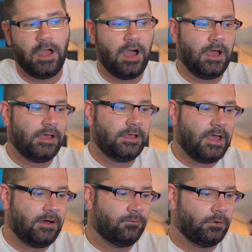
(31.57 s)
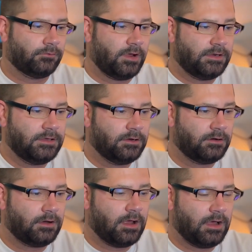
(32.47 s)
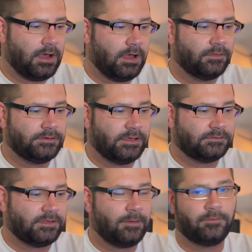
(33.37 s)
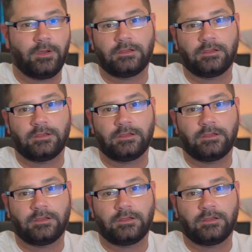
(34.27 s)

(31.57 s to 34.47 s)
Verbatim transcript: I have one right here on the desktop of my